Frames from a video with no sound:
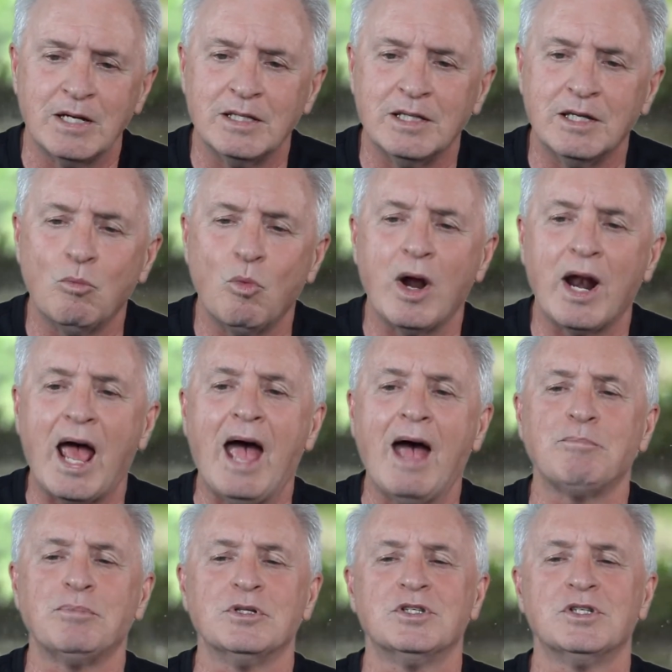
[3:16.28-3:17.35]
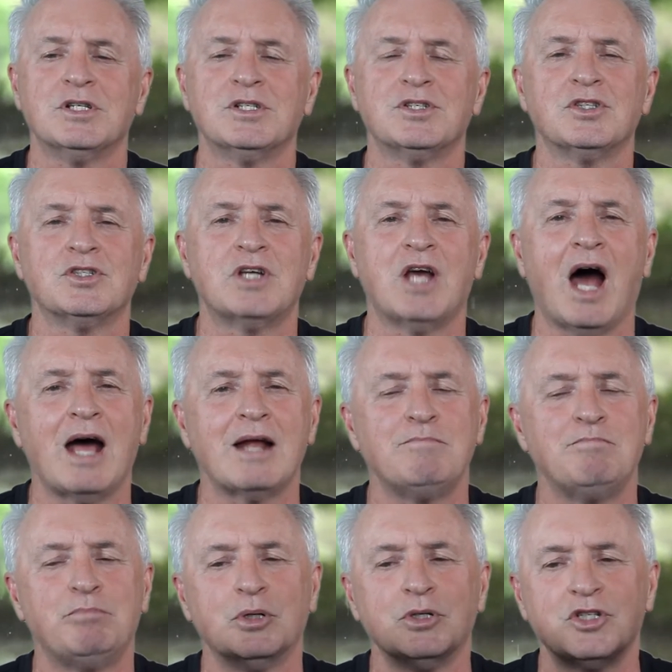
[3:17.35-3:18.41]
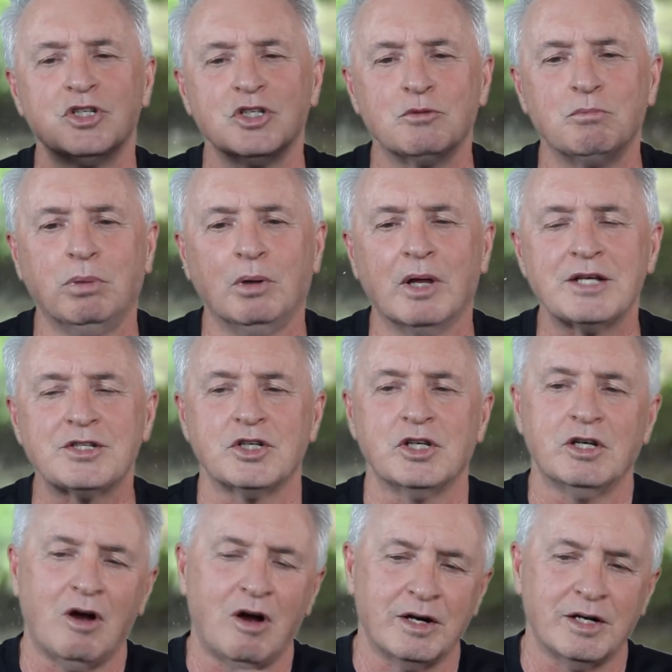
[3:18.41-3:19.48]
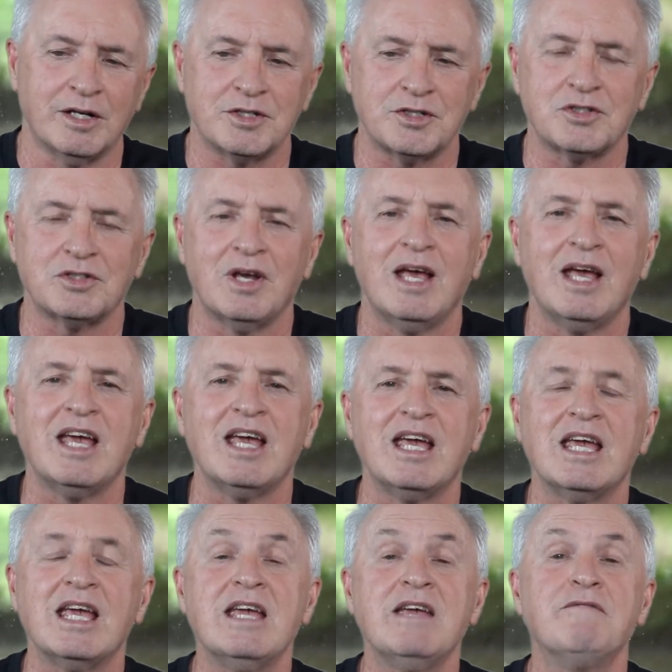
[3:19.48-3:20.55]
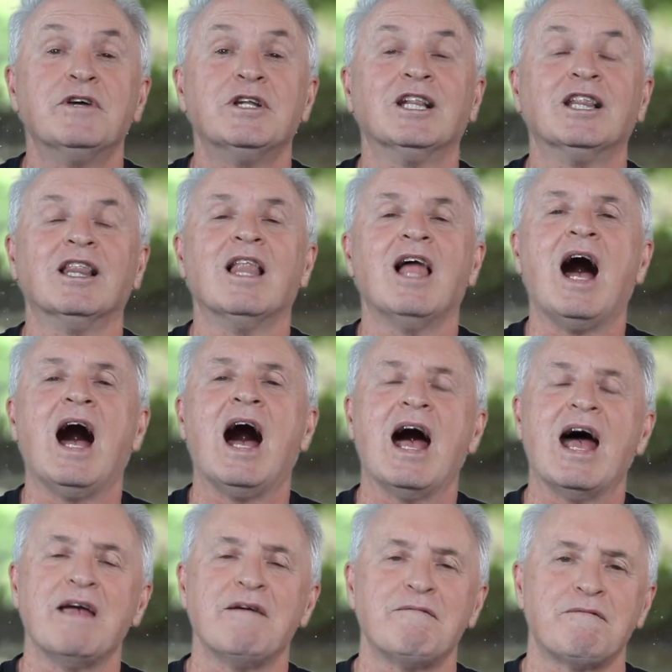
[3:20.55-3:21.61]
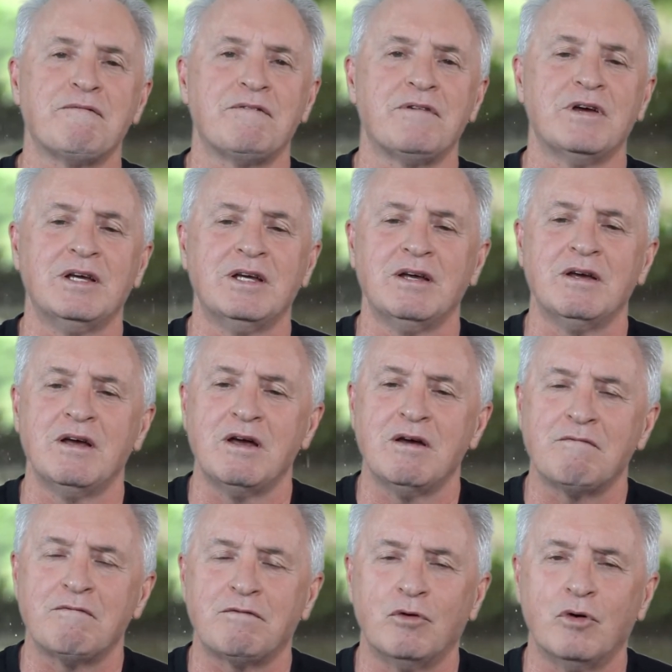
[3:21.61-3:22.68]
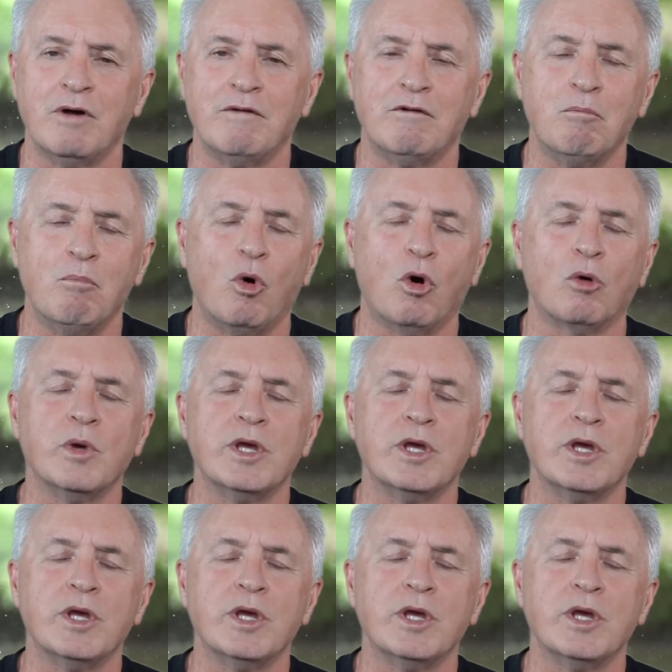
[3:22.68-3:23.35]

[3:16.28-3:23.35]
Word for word: then what happens is, is God puts His blessing on us, even life forevermore.